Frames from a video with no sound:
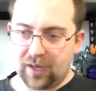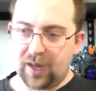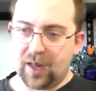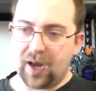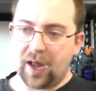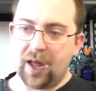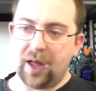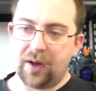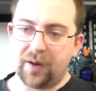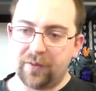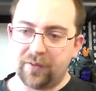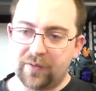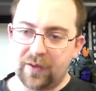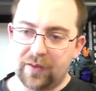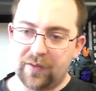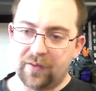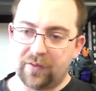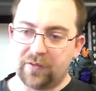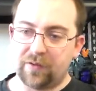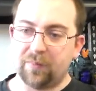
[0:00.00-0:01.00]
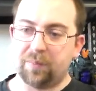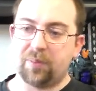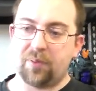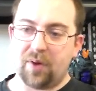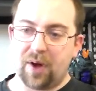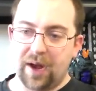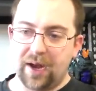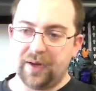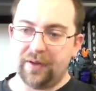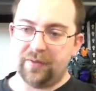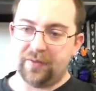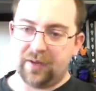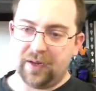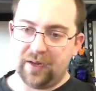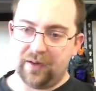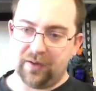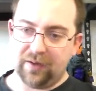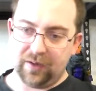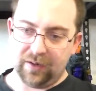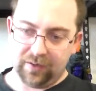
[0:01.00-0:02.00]
and I'd say the surprise
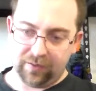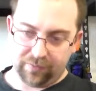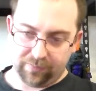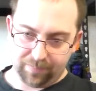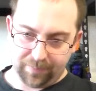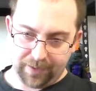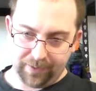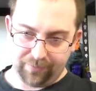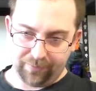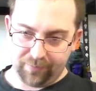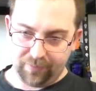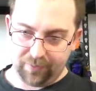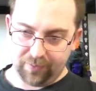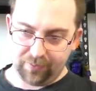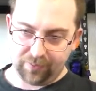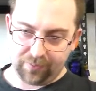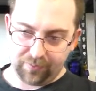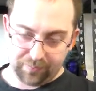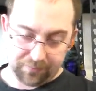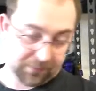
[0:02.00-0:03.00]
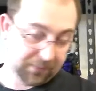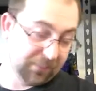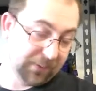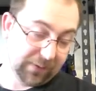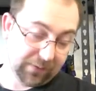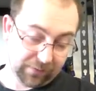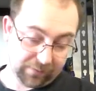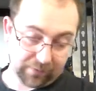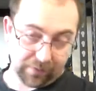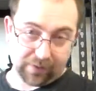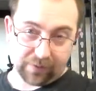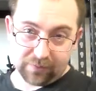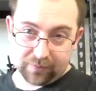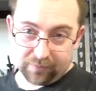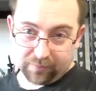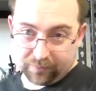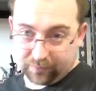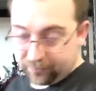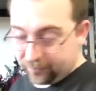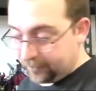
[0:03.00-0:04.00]
hit is by far going to be the
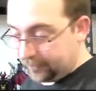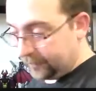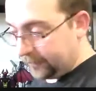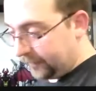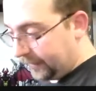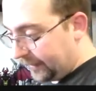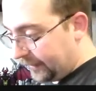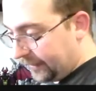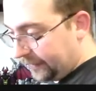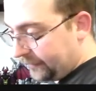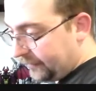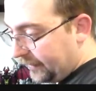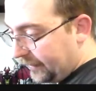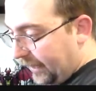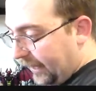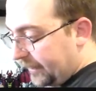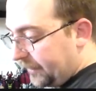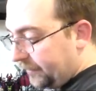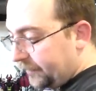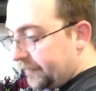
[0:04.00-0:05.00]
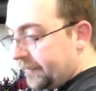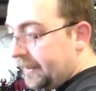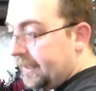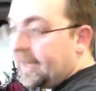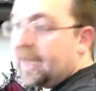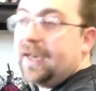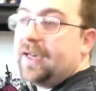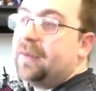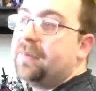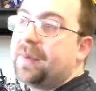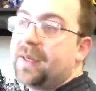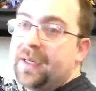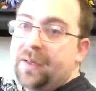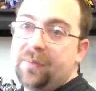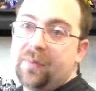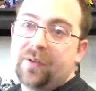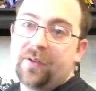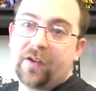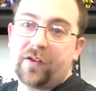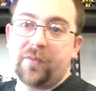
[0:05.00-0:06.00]
Cyclonus, because, like I said, I don't think
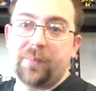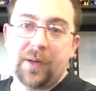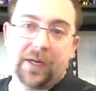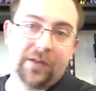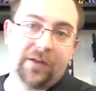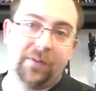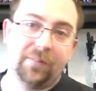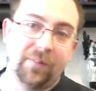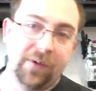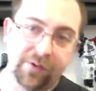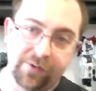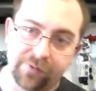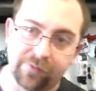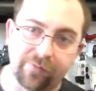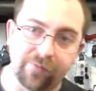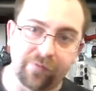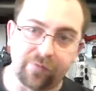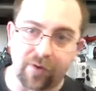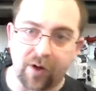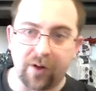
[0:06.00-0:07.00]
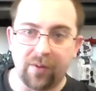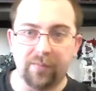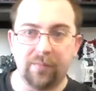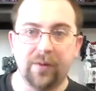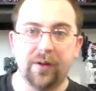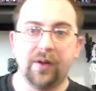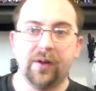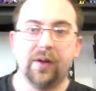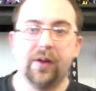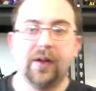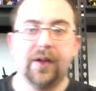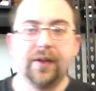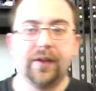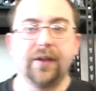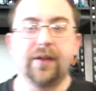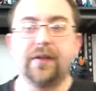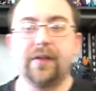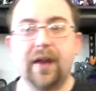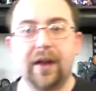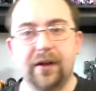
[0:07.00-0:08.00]
anybody was expecting much from
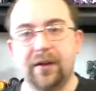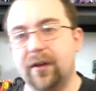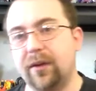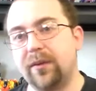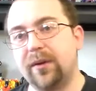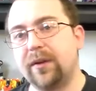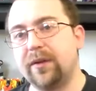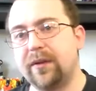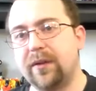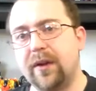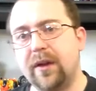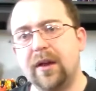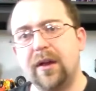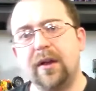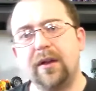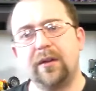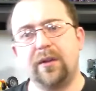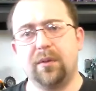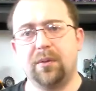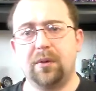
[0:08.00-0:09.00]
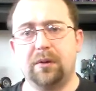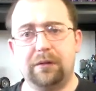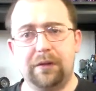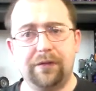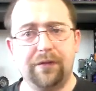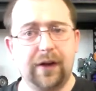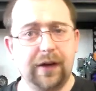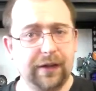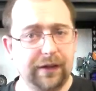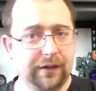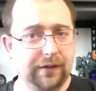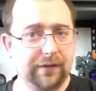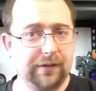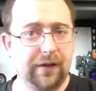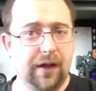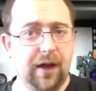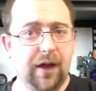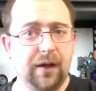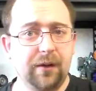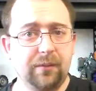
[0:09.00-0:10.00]
the Cyclonus. So when we finally
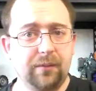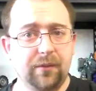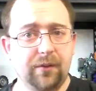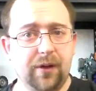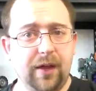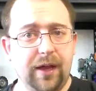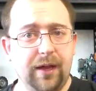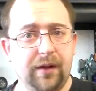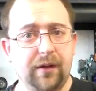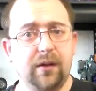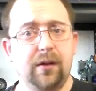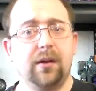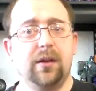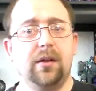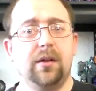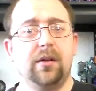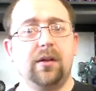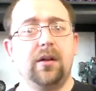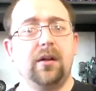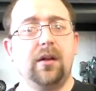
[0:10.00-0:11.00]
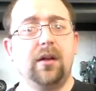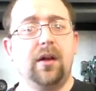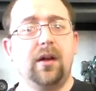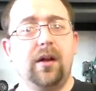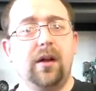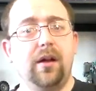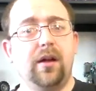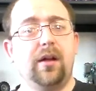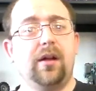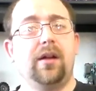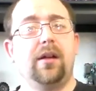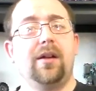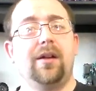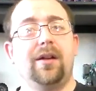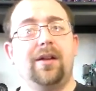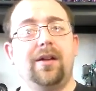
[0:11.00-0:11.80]
saw it, we were like, huh,